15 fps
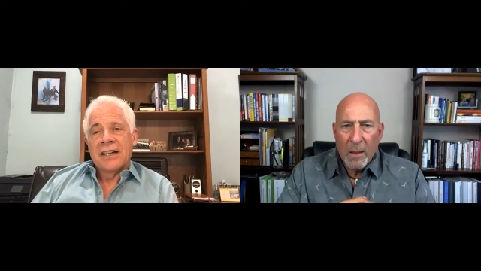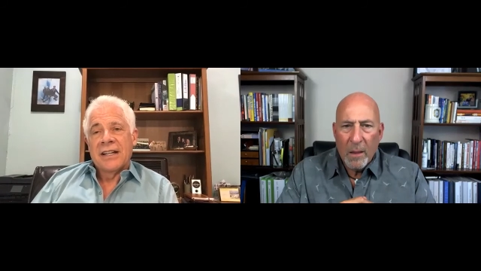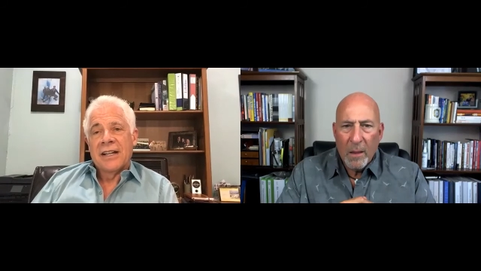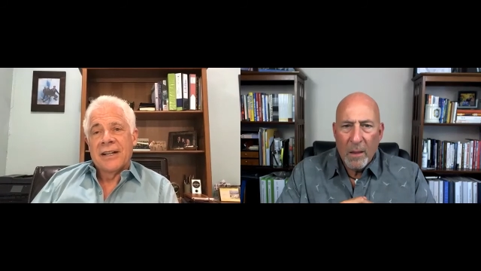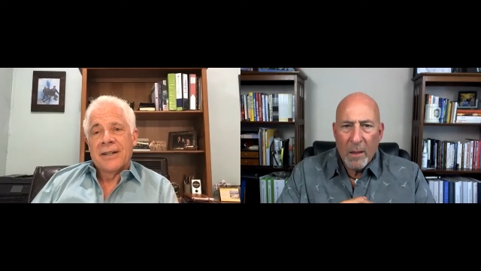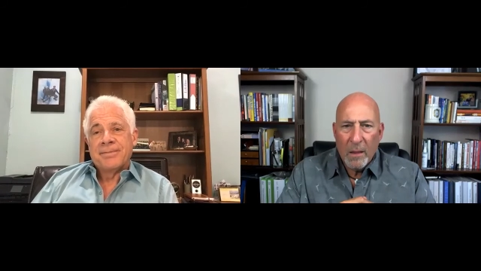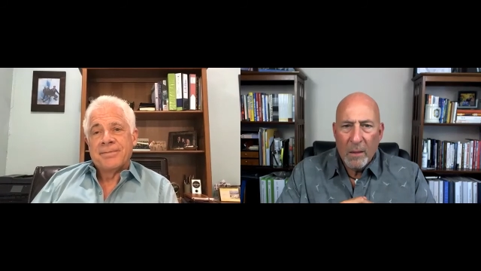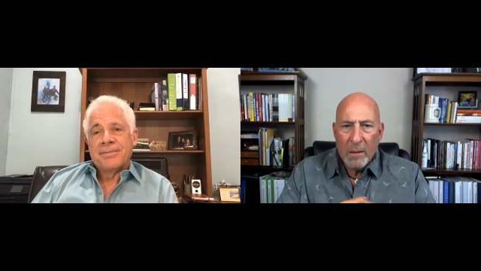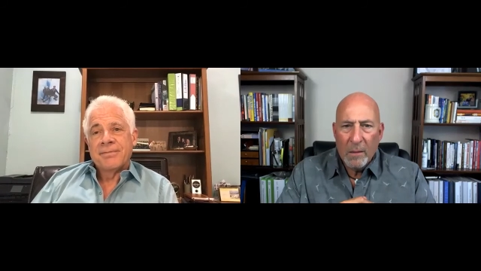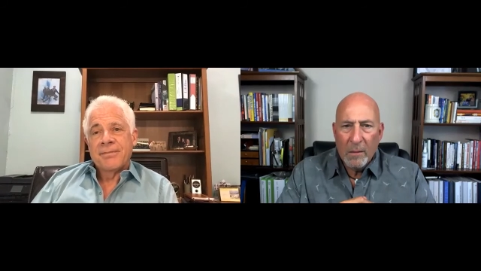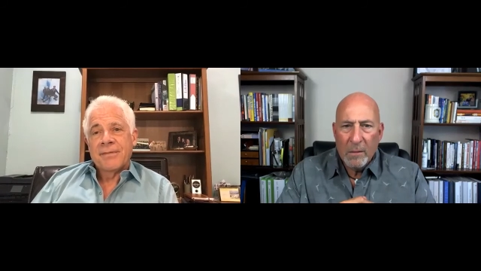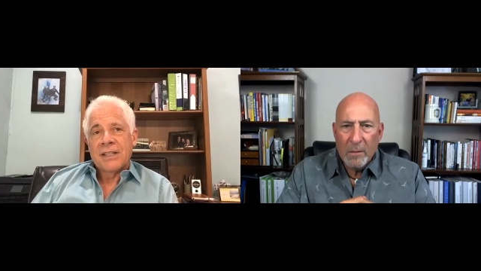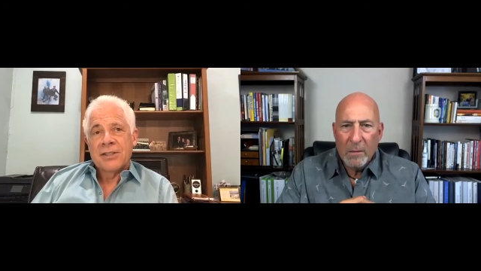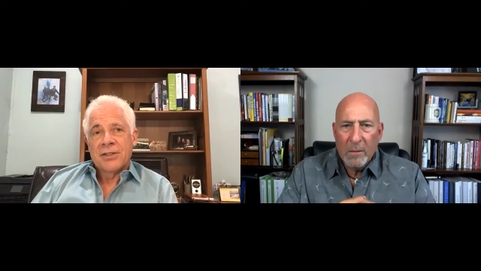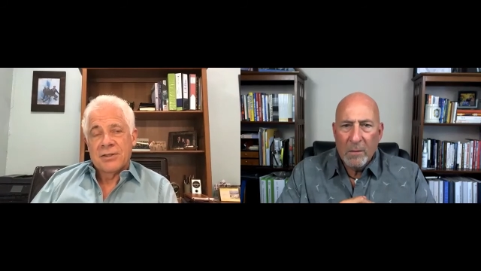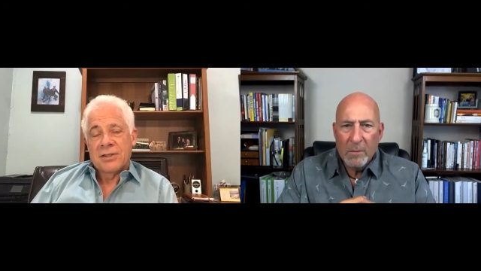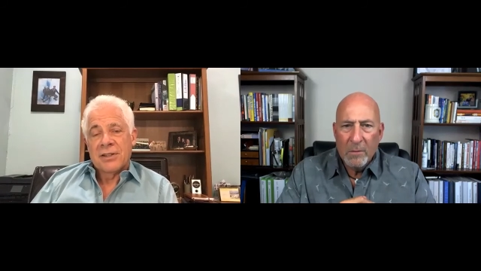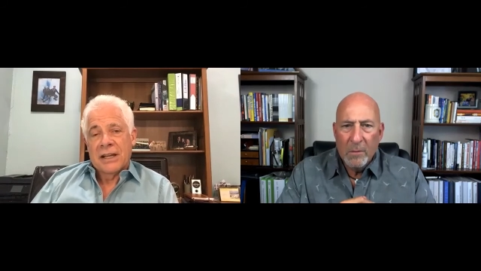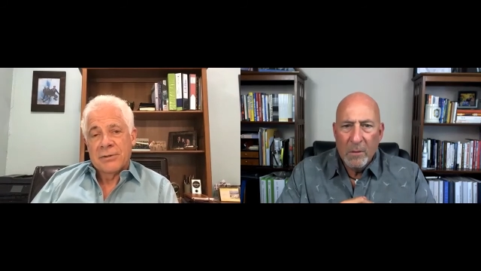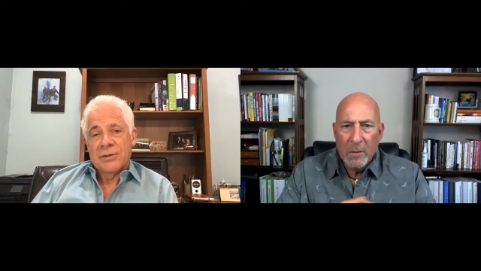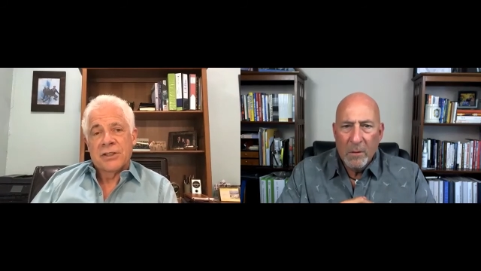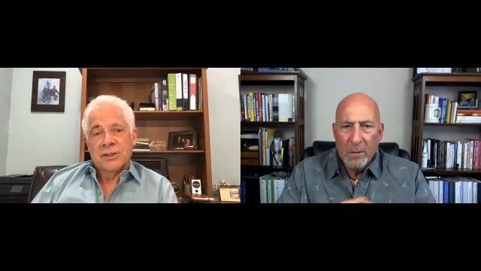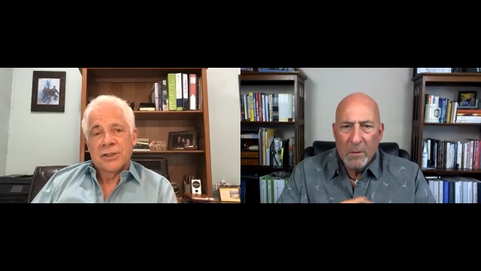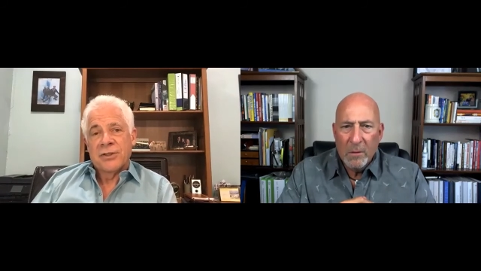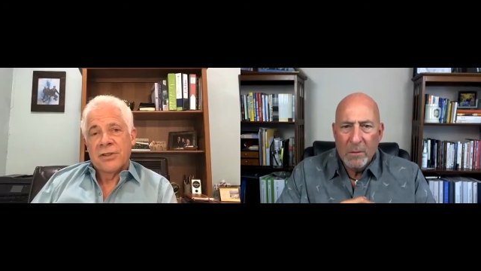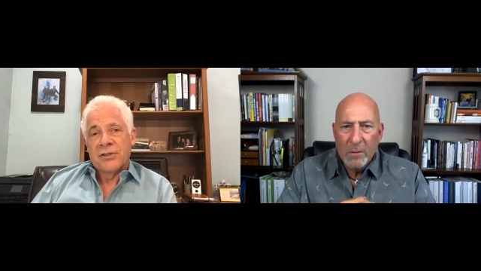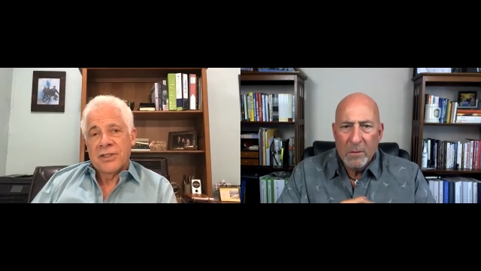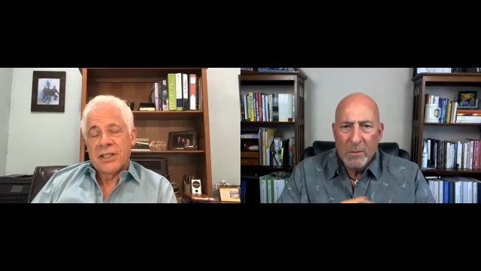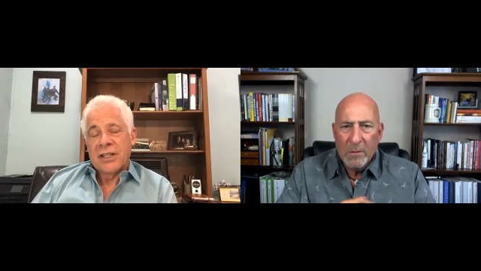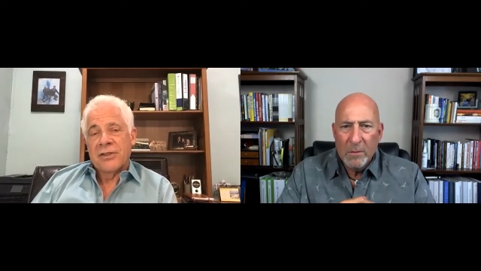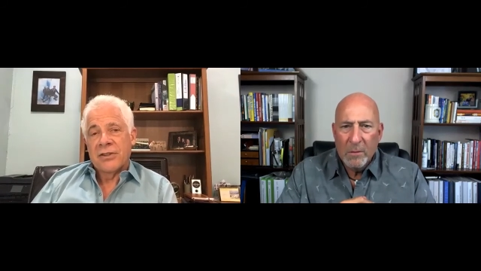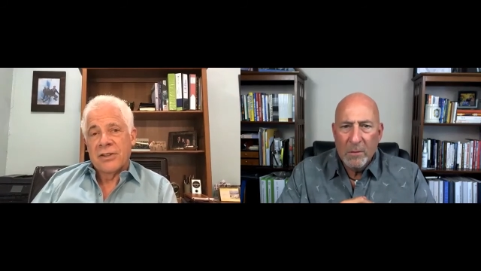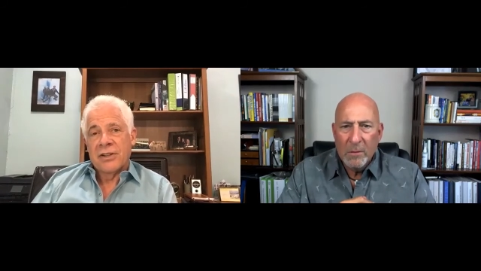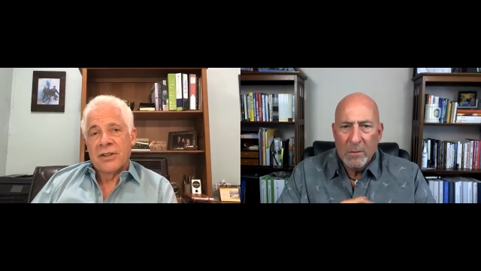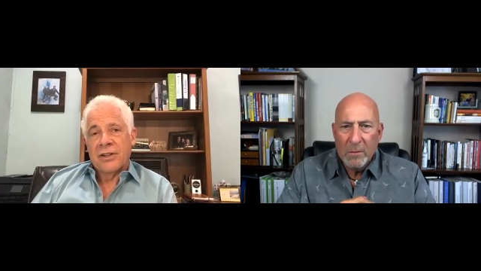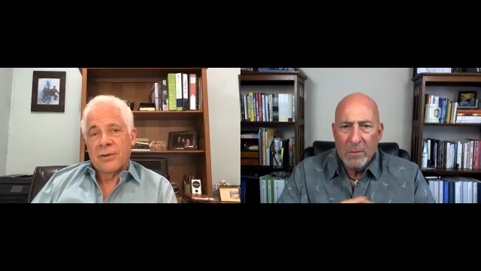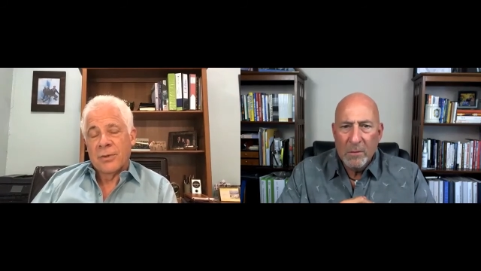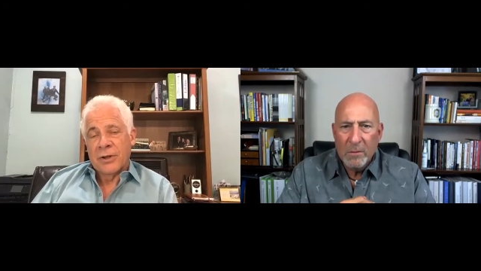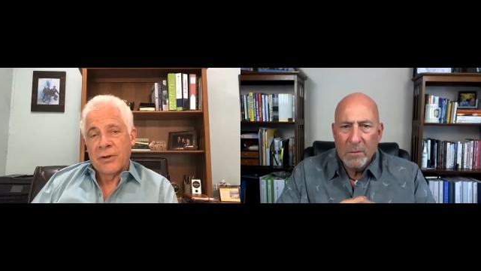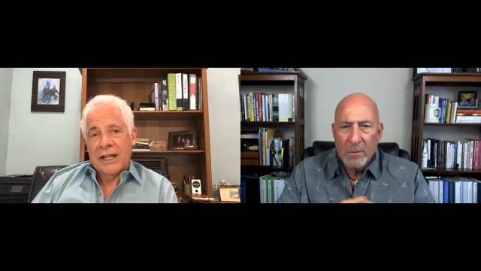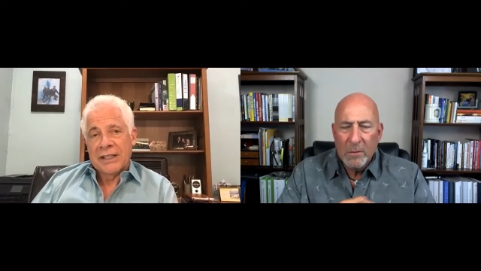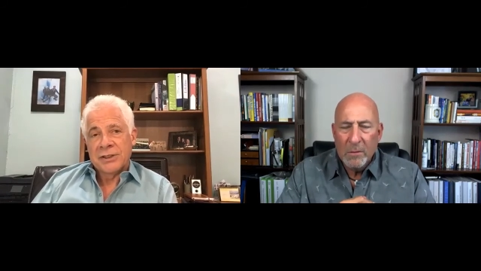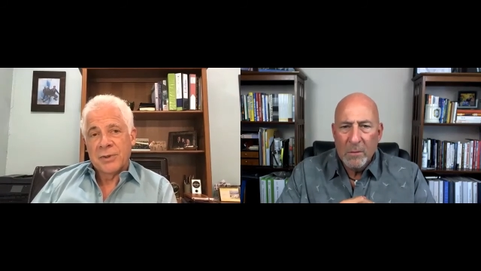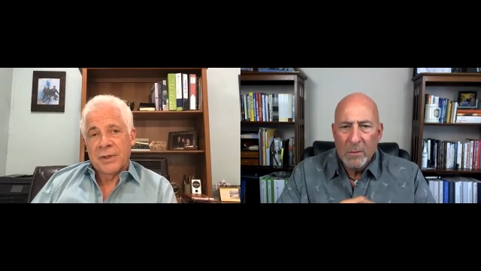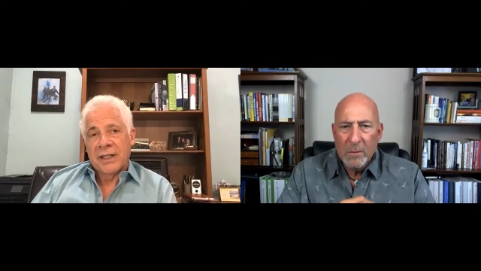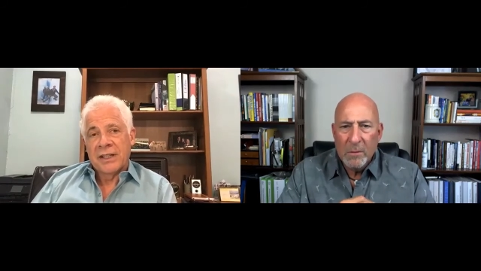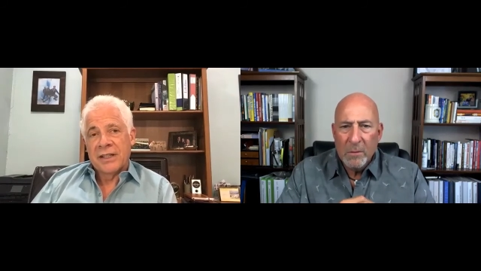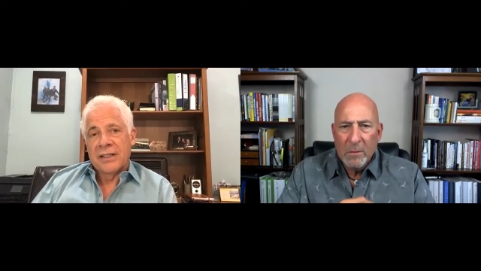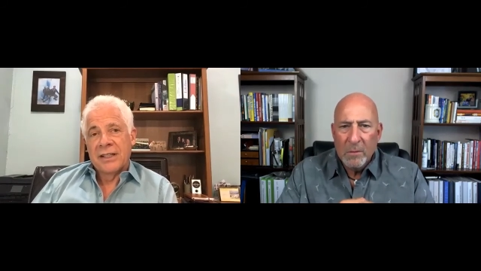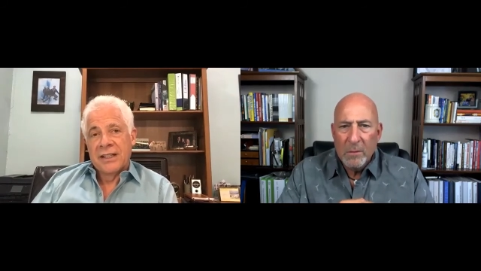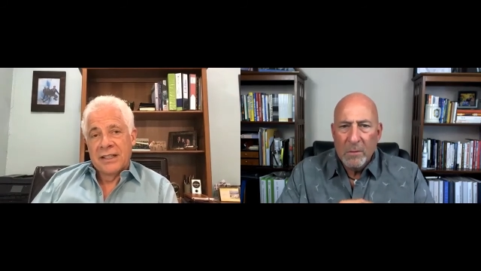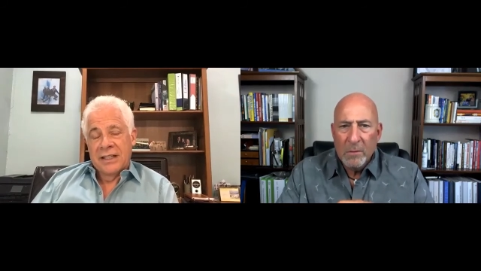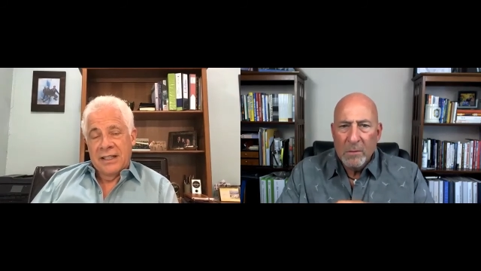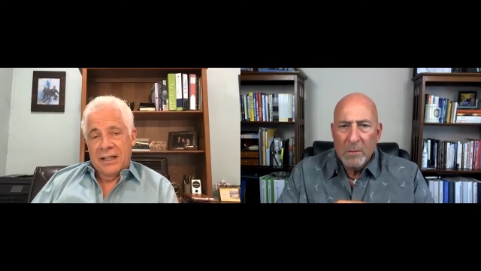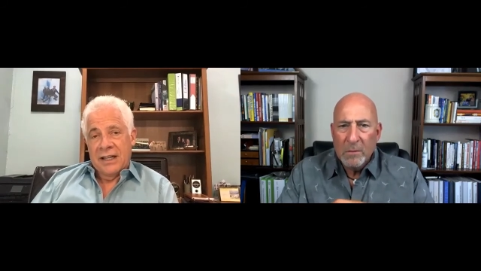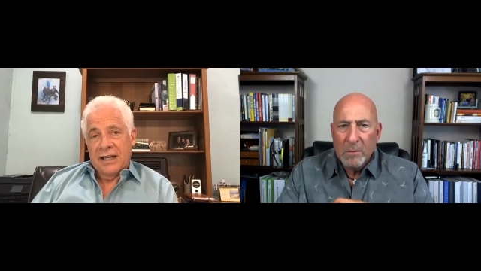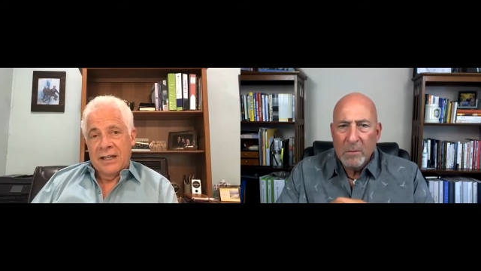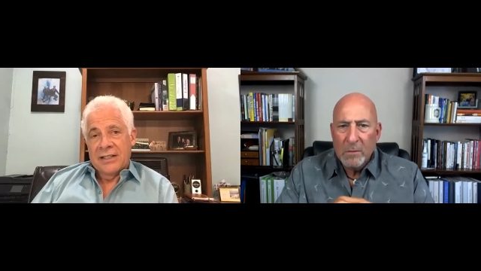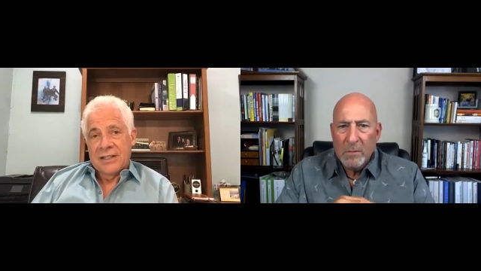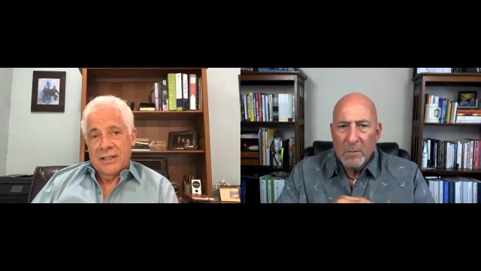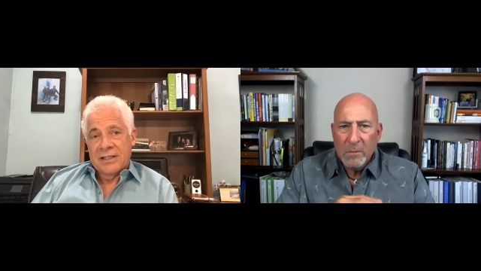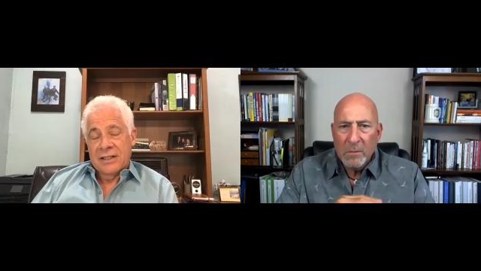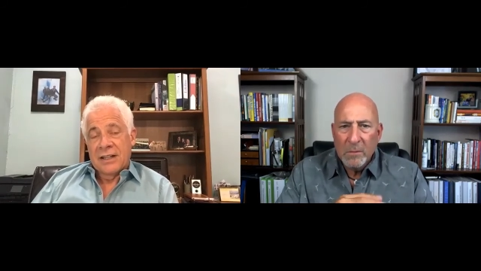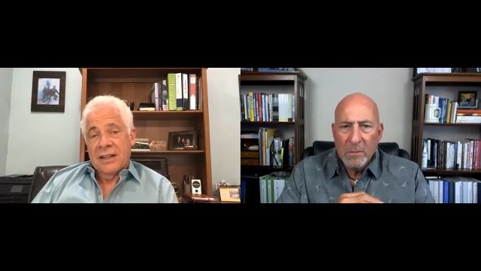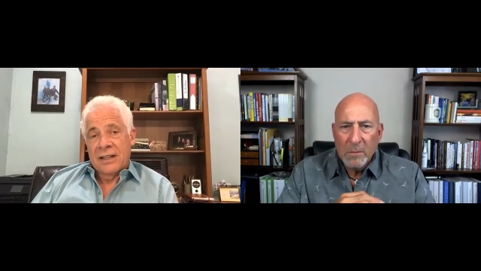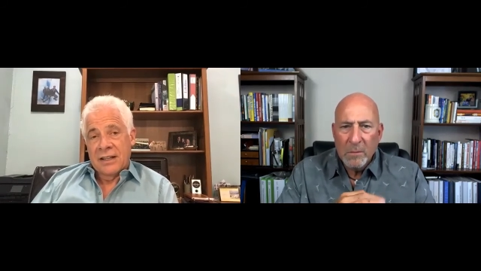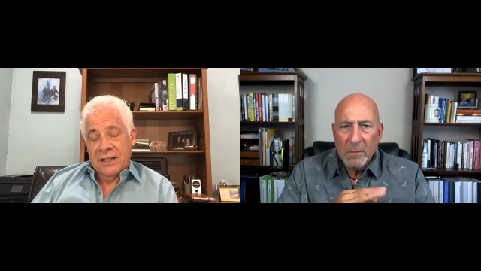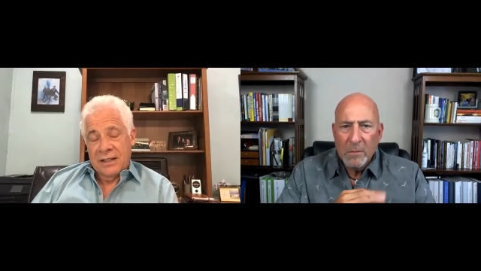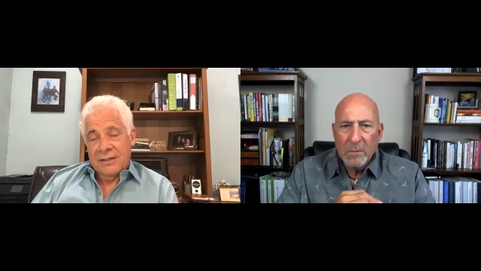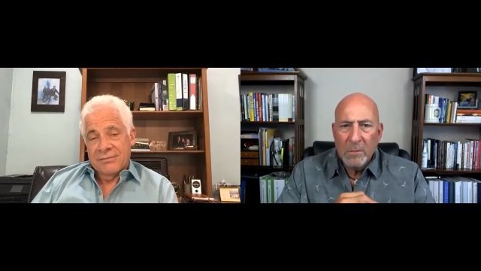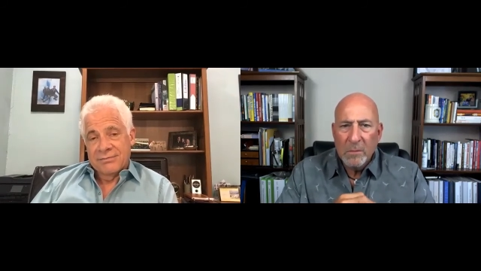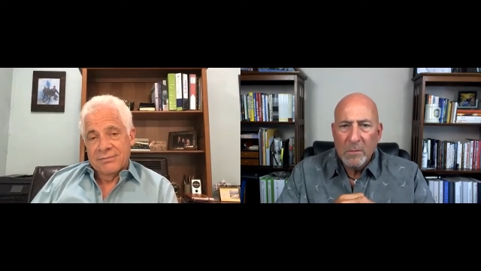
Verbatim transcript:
Speaker 1: um, so that was our junior and senior year, graduated uh, in the,